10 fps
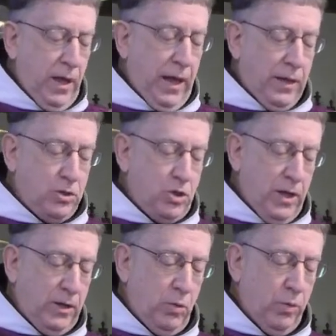and
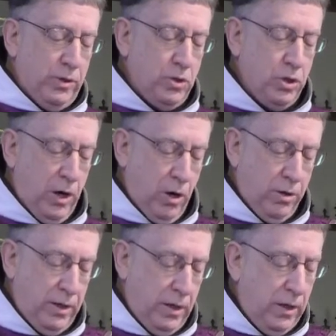genuine
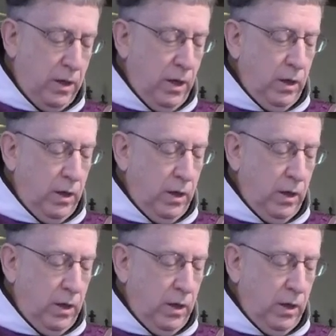charity,